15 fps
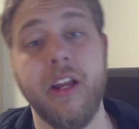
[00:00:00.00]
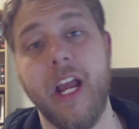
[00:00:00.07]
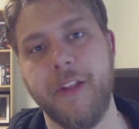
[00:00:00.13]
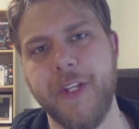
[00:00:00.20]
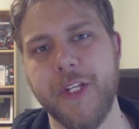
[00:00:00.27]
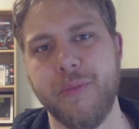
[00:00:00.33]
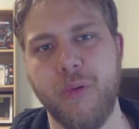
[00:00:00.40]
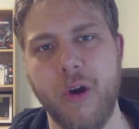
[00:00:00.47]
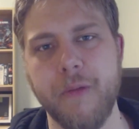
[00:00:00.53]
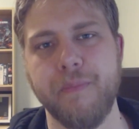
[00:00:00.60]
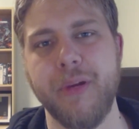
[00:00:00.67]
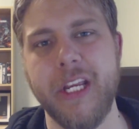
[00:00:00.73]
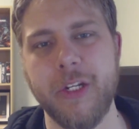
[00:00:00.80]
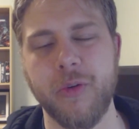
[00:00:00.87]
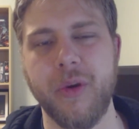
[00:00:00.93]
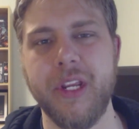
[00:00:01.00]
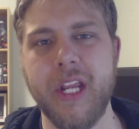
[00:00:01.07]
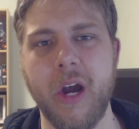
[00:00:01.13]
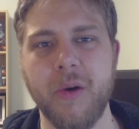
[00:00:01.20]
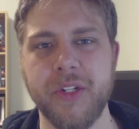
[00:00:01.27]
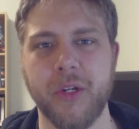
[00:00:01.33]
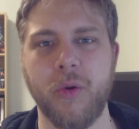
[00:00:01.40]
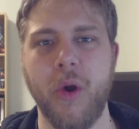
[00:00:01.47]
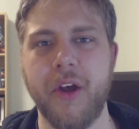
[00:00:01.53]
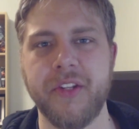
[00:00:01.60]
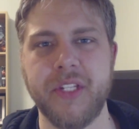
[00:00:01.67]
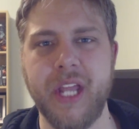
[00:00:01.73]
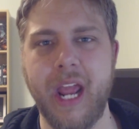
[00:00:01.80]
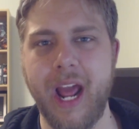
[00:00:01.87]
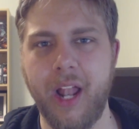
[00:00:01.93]
At this point, Petrie yells
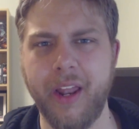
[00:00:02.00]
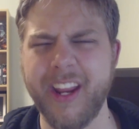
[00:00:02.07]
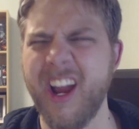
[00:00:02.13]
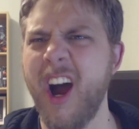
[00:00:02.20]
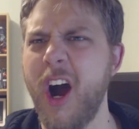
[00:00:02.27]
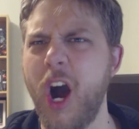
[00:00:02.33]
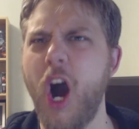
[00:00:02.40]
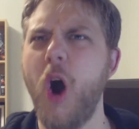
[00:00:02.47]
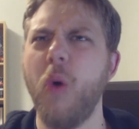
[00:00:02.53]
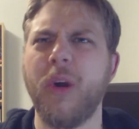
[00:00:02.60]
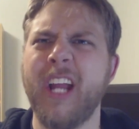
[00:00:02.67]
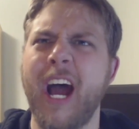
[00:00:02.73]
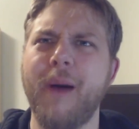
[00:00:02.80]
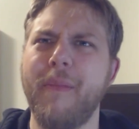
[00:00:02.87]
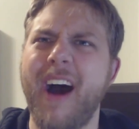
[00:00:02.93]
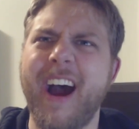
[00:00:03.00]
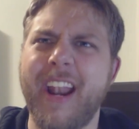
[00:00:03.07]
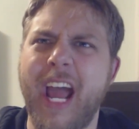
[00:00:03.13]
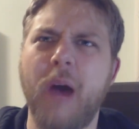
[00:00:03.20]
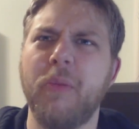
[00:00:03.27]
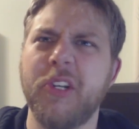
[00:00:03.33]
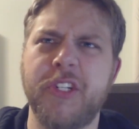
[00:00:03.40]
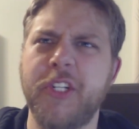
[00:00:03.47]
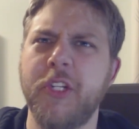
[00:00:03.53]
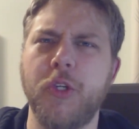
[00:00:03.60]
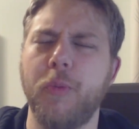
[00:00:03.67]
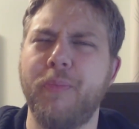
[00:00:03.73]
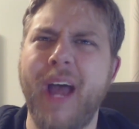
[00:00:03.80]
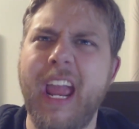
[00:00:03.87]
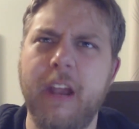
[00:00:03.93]
across the alley, oh come on, how much did
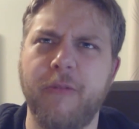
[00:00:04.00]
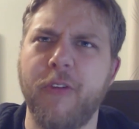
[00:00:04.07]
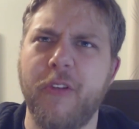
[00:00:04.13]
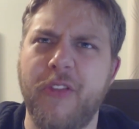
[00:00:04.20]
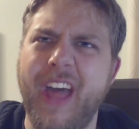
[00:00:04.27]
you pay for